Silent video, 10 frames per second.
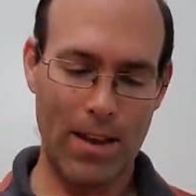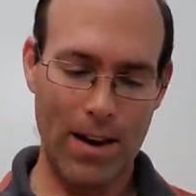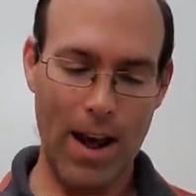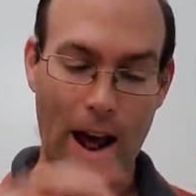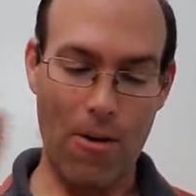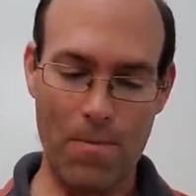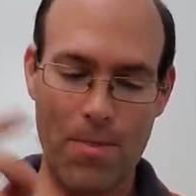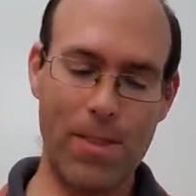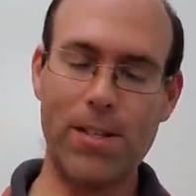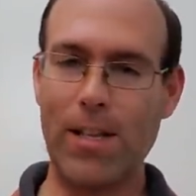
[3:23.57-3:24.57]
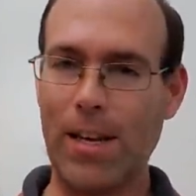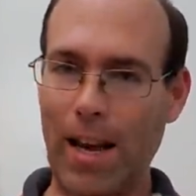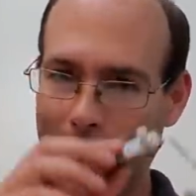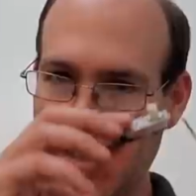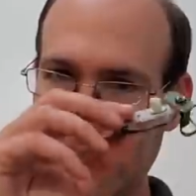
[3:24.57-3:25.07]
Now, this thing
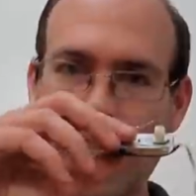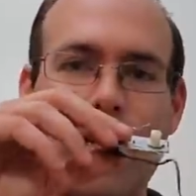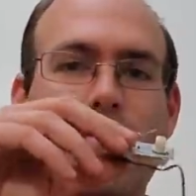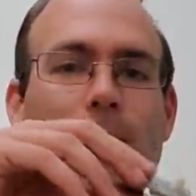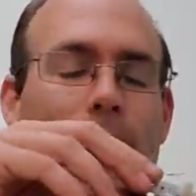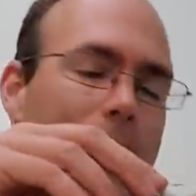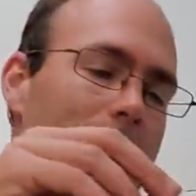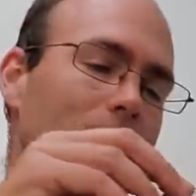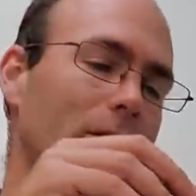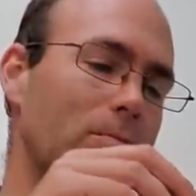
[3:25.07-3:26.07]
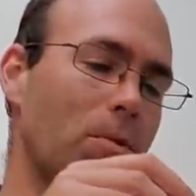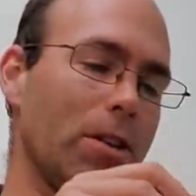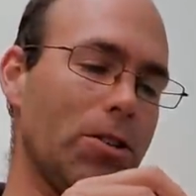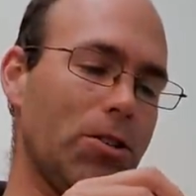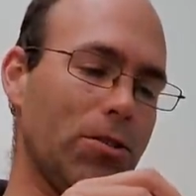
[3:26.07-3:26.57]
has a safety
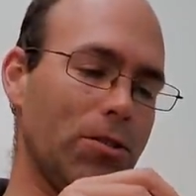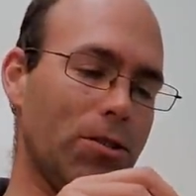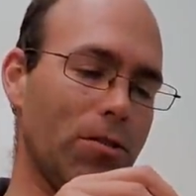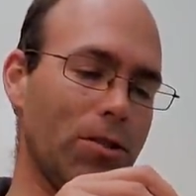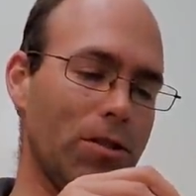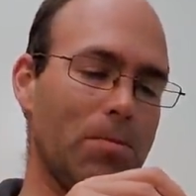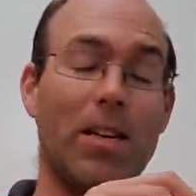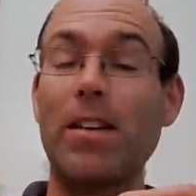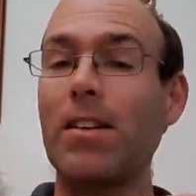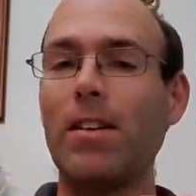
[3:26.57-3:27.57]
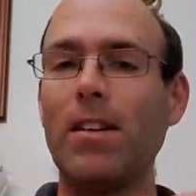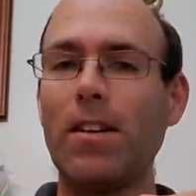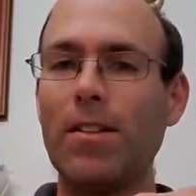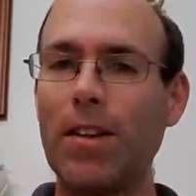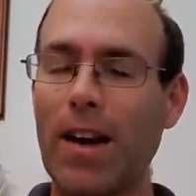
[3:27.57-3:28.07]
switch, so to speak,
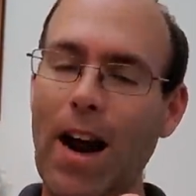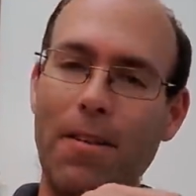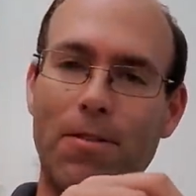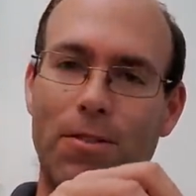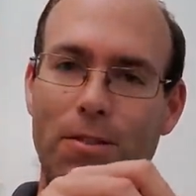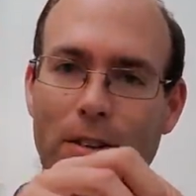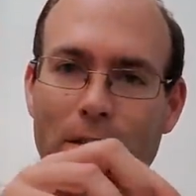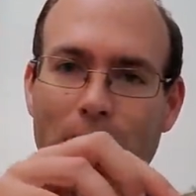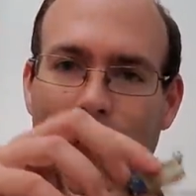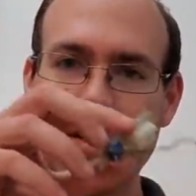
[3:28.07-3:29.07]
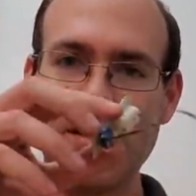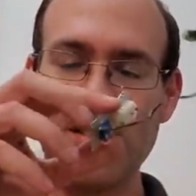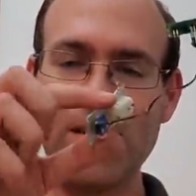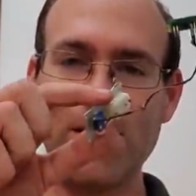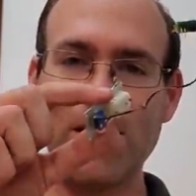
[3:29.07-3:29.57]
that after 30
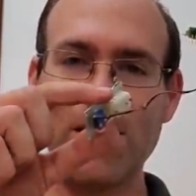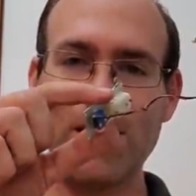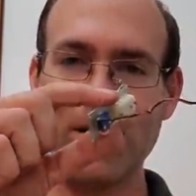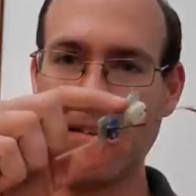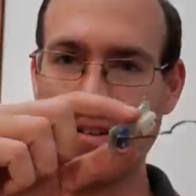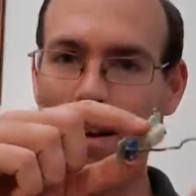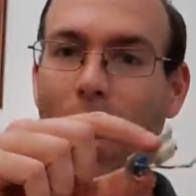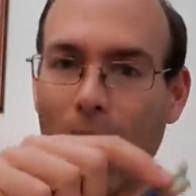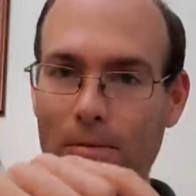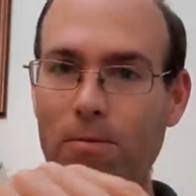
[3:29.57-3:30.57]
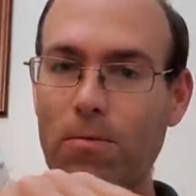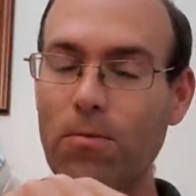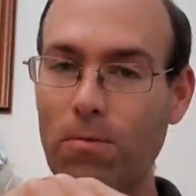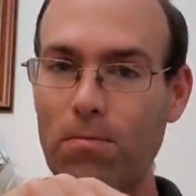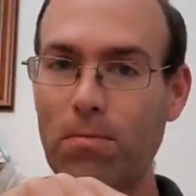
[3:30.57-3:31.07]
seconds of
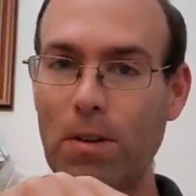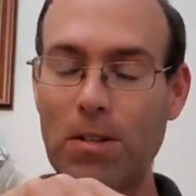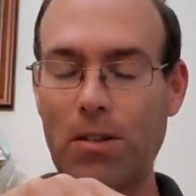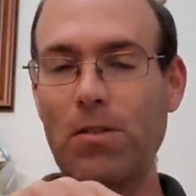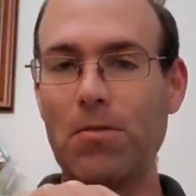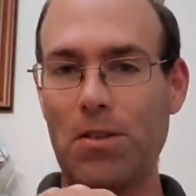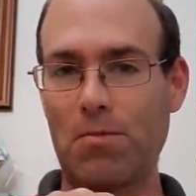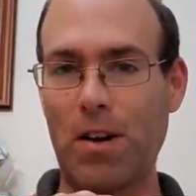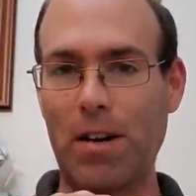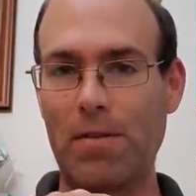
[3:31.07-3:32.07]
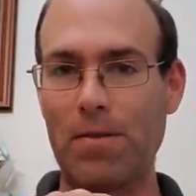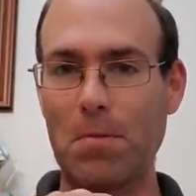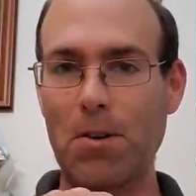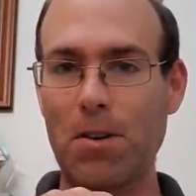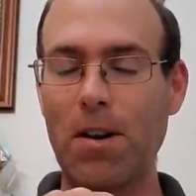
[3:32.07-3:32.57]
continuous running of the
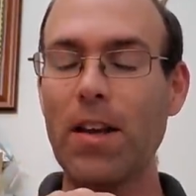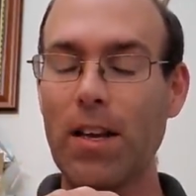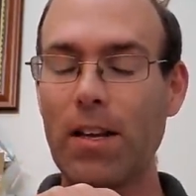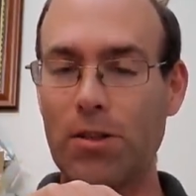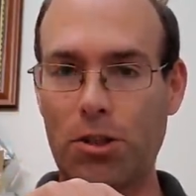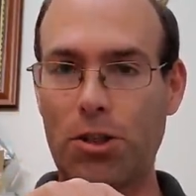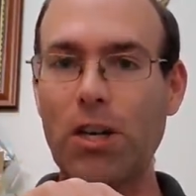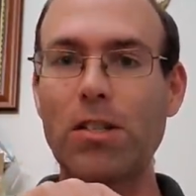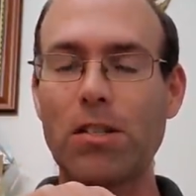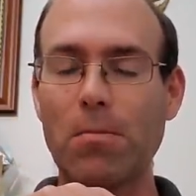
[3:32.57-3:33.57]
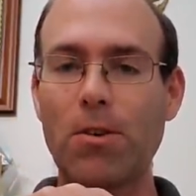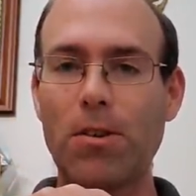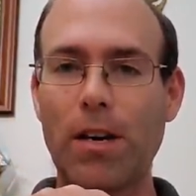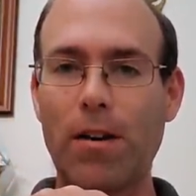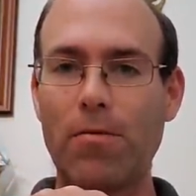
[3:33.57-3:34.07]
motor, it shuts the
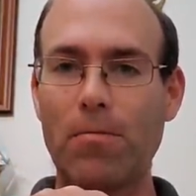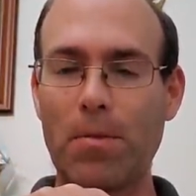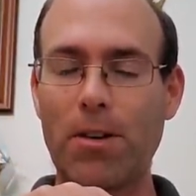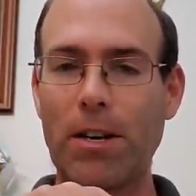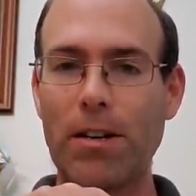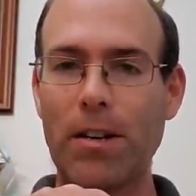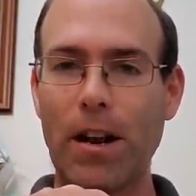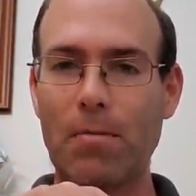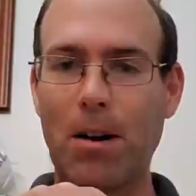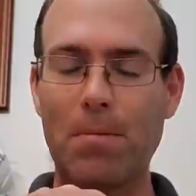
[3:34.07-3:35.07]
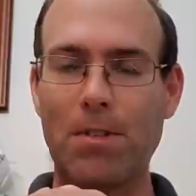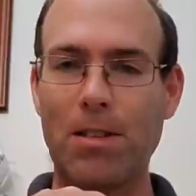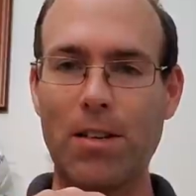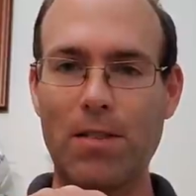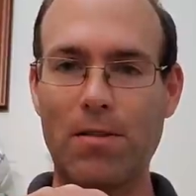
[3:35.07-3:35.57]
motor down, period, and pops
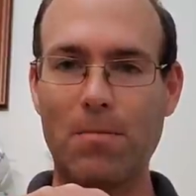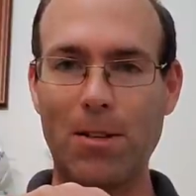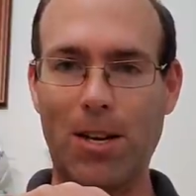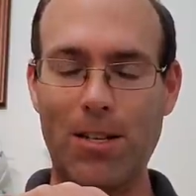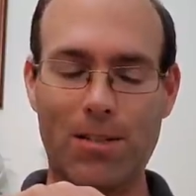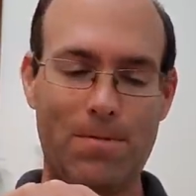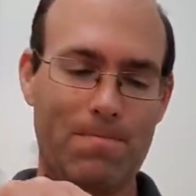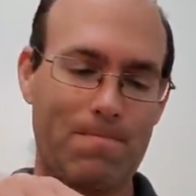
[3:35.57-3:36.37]
the dethermalizer.